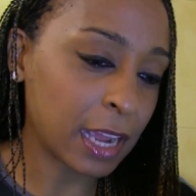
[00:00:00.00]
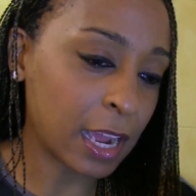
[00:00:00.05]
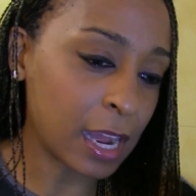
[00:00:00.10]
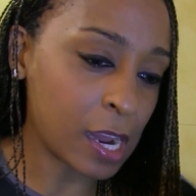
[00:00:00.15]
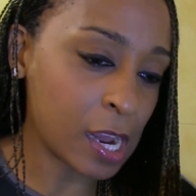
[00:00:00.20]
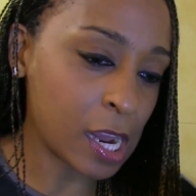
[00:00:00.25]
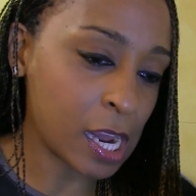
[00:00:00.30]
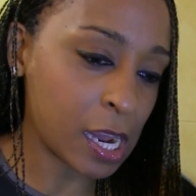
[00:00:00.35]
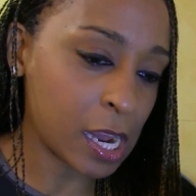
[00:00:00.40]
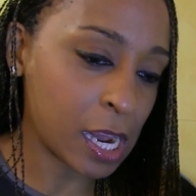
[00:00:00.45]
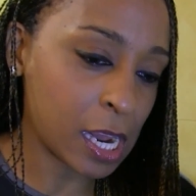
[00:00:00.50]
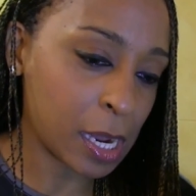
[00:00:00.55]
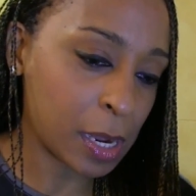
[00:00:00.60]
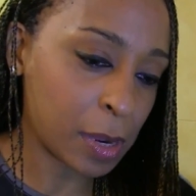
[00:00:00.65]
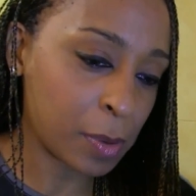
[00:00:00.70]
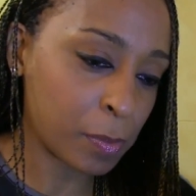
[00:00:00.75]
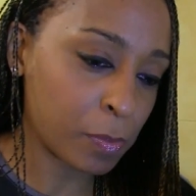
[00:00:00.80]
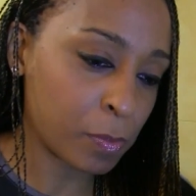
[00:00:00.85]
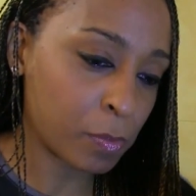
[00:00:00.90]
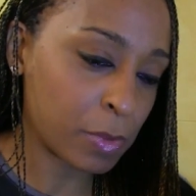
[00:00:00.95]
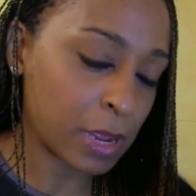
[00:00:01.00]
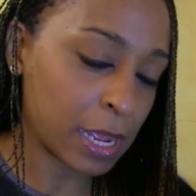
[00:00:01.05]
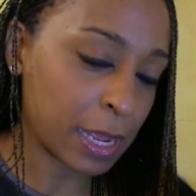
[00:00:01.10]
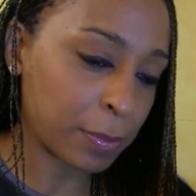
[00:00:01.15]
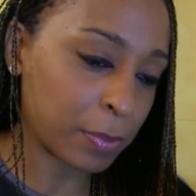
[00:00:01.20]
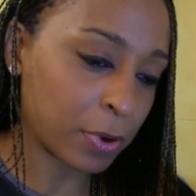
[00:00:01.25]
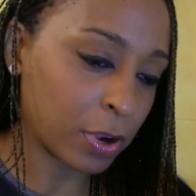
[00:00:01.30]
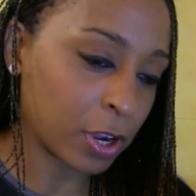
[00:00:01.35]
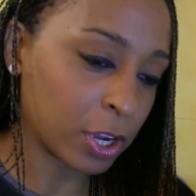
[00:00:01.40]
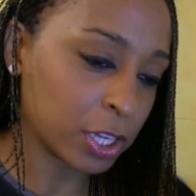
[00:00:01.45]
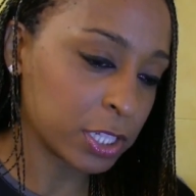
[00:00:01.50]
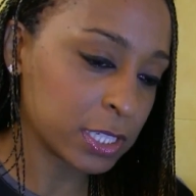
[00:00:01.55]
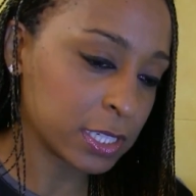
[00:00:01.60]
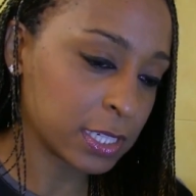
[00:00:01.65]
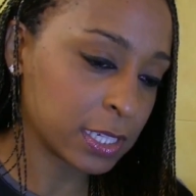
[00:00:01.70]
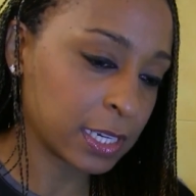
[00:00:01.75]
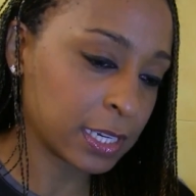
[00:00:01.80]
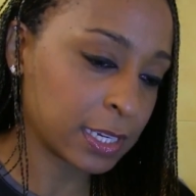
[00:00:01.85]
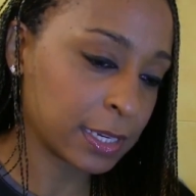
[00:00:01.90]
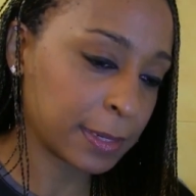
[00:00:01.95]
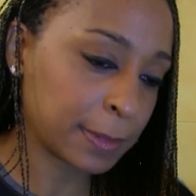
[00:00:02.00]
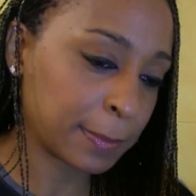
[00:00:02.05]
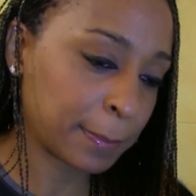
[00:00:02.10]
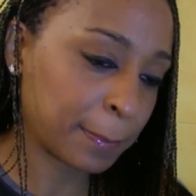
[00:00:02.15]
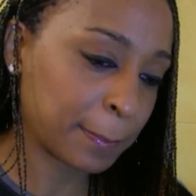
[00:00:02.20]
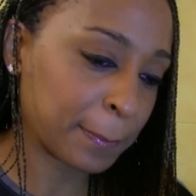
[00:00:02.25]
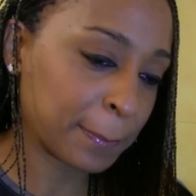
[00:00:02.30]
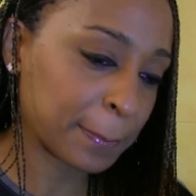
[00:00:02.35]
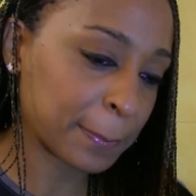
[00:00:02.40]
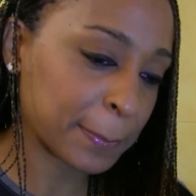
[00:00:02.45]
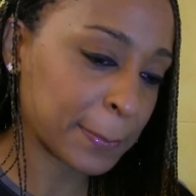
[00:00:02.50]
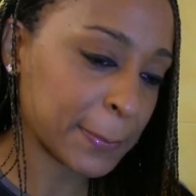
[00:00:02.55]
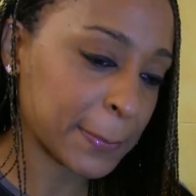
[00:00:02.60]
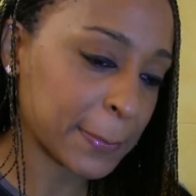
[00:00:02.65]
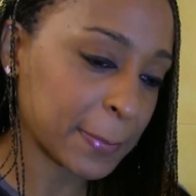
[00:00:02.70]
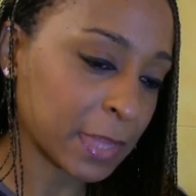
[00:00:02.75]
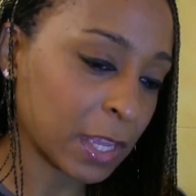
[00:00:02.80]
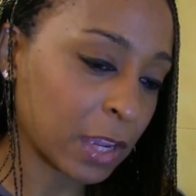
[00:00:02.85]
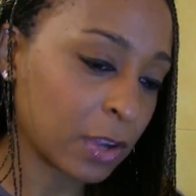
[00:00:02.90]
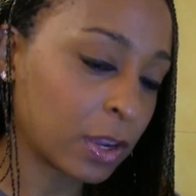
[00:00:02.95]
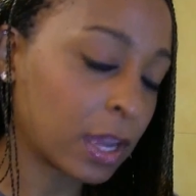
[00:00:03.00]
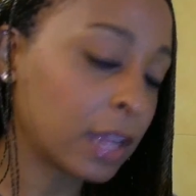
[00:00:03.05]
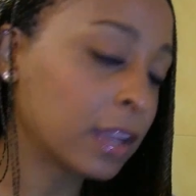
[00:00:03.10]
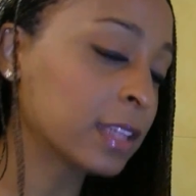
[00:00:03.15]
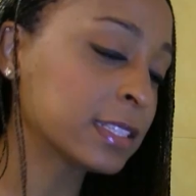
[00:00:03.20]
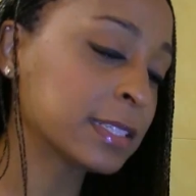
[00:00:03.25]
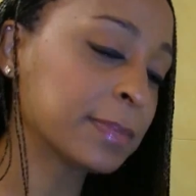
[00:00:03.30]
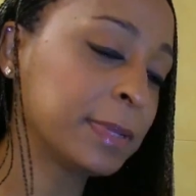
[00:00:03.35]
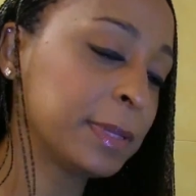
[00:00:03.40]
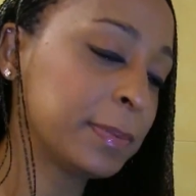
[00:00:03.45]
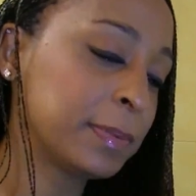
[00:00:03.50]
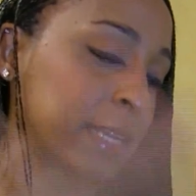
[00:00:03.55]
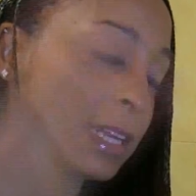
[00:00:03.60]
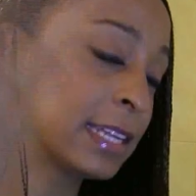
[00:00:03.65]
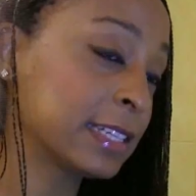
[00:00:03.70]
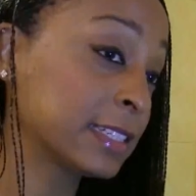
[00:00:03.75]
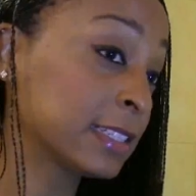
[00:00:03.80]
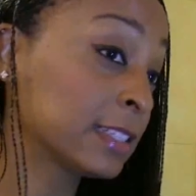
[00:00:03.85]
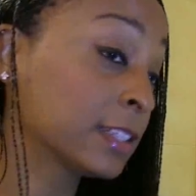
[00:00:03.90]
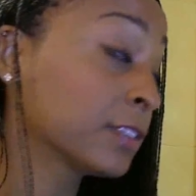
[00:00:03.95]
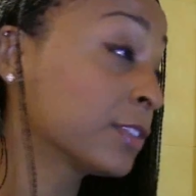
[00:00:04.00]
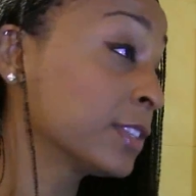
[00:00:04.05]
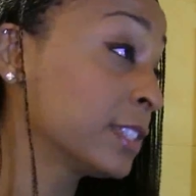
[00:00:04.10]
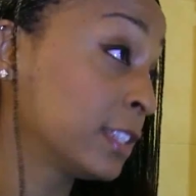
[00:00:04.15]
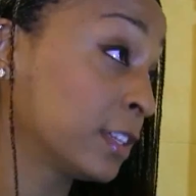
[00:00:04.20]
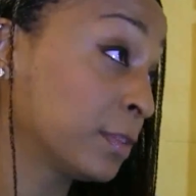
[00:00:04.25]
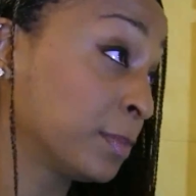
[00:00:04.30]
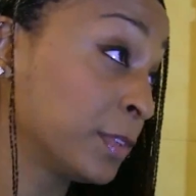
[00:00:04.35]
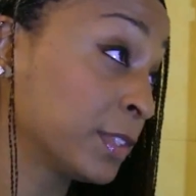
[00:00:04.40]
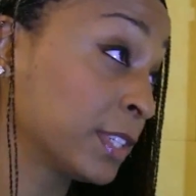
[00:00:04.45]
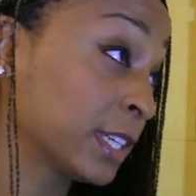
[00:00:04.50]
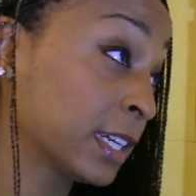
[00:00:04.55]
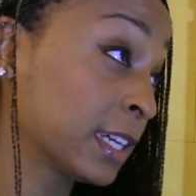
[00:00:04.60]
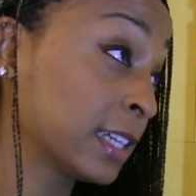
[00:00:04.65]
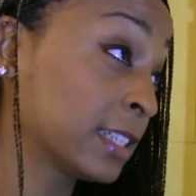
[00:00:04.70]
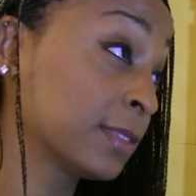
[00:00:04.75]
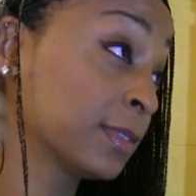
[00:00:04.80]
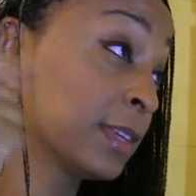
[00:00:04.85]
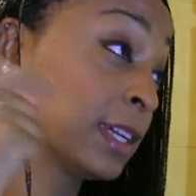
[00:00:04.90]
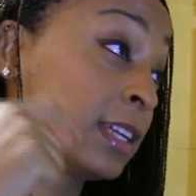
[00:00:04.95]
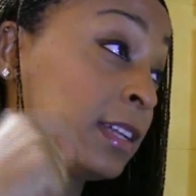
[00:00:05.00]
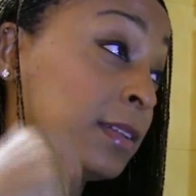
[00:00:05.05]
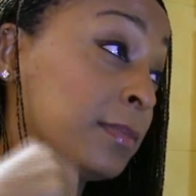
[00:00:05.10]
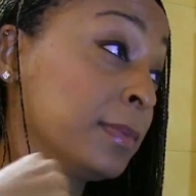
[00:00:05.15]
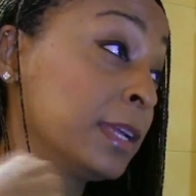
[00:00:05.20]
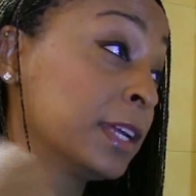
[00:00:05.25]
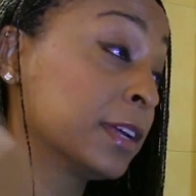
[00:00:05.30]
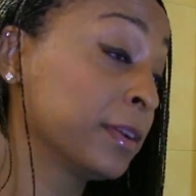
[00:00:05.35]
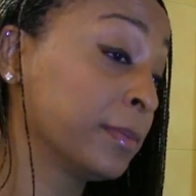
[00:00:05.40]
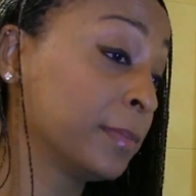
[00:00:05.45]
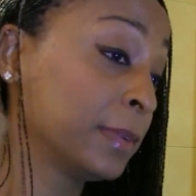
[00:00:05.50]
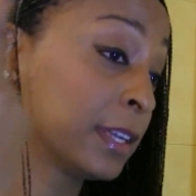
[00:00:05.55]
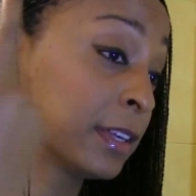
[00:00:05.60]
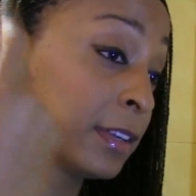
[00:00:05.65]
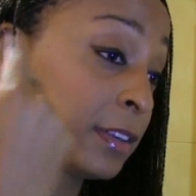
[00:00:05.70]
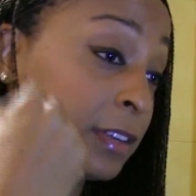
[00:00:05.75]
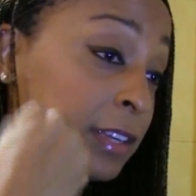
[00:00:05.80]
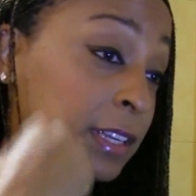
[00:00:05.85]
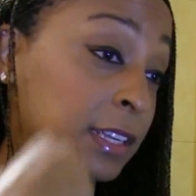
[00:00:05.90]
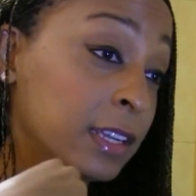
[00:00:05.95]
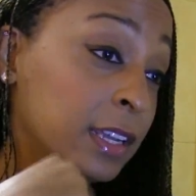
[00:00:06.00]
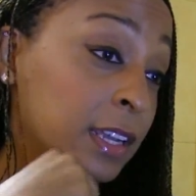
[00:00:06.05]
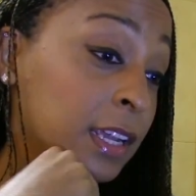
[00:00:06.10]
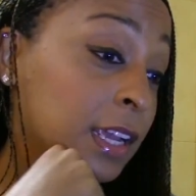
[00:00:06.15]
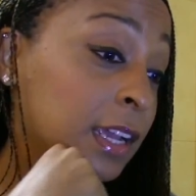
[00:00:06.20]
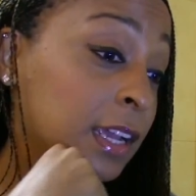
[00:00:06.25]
Uh, um, iPod. Um a lot of people. I listen to Christian music as well, Mary Mary,